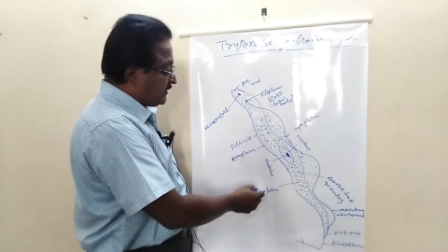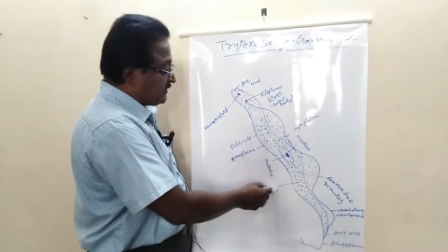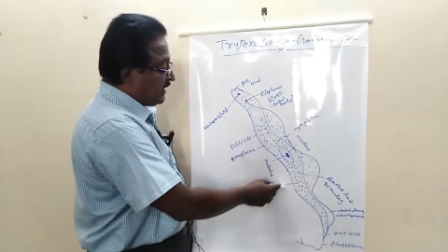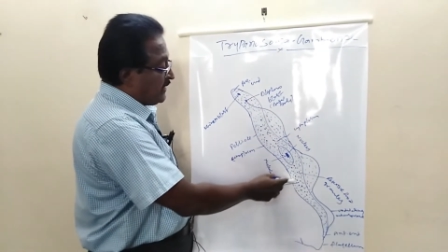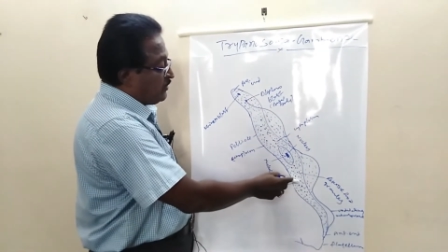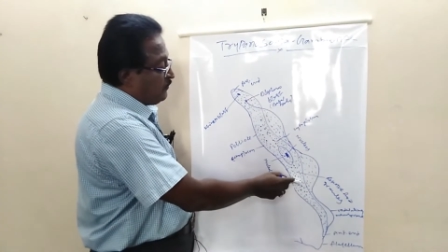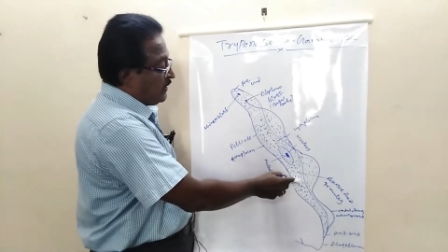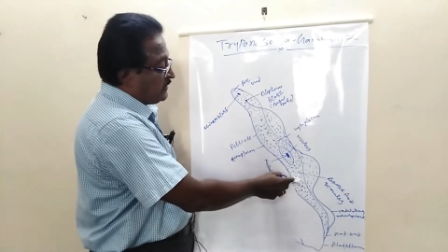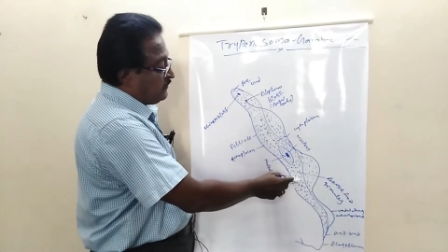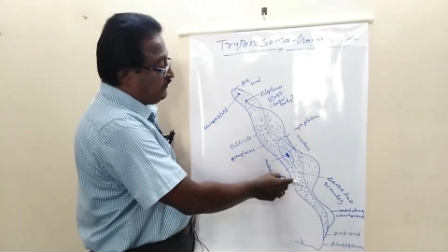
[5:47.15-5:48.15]
This is the
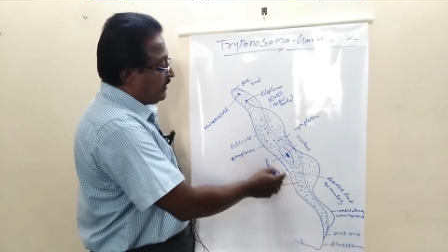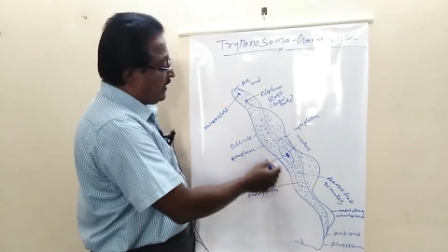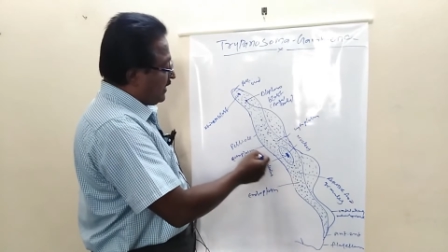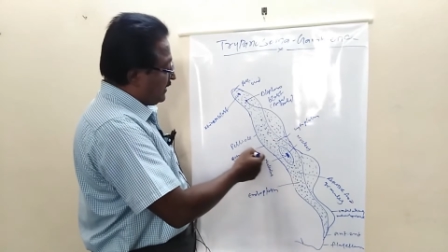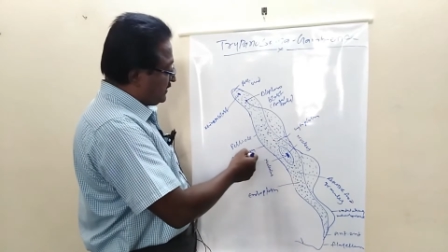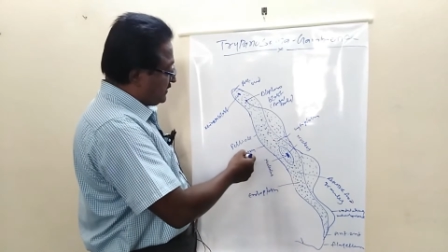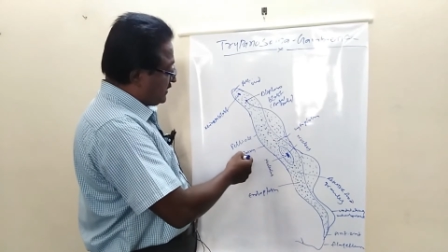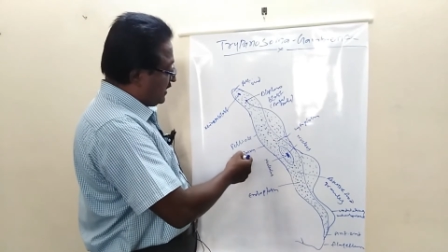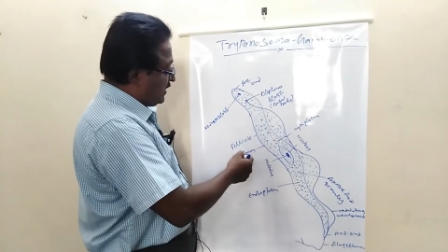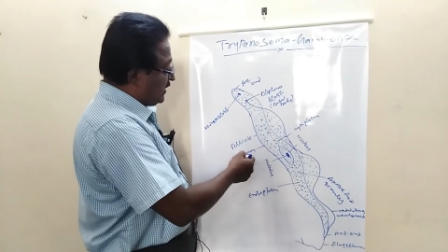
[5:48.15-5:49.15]
endoplasm and this is
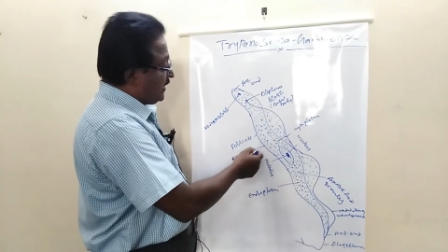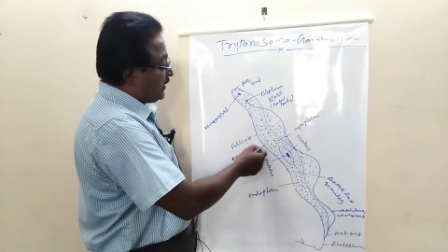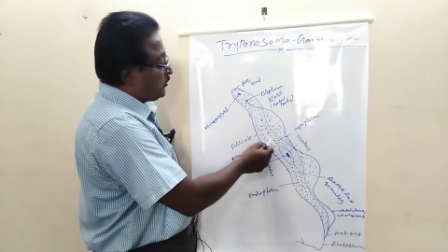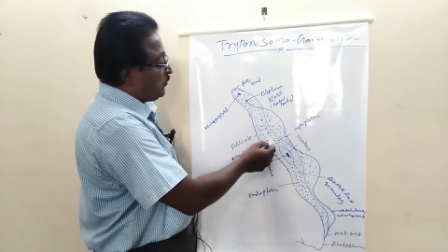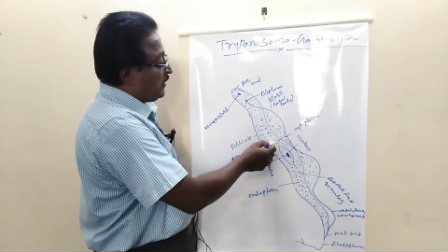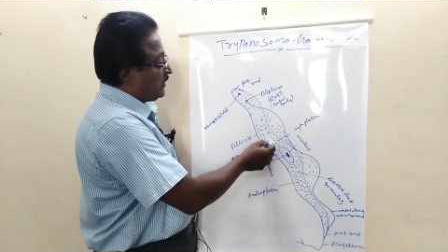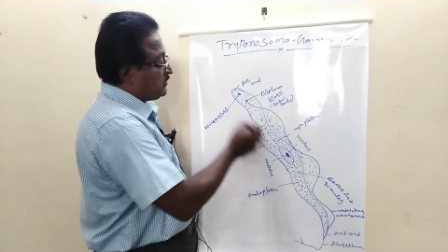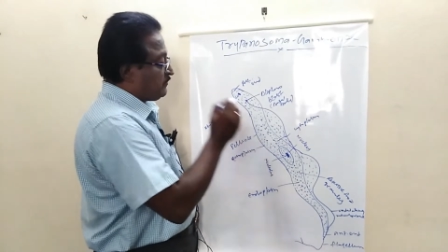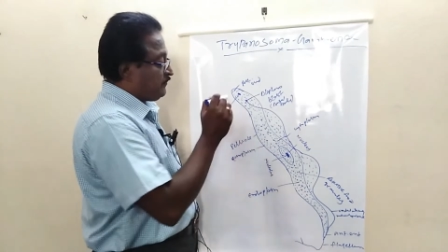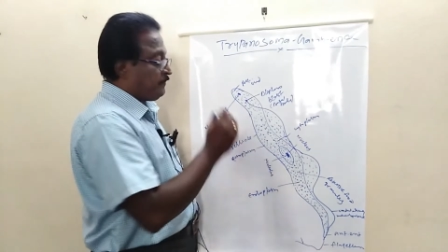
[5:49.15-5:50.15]
the ectoplasm.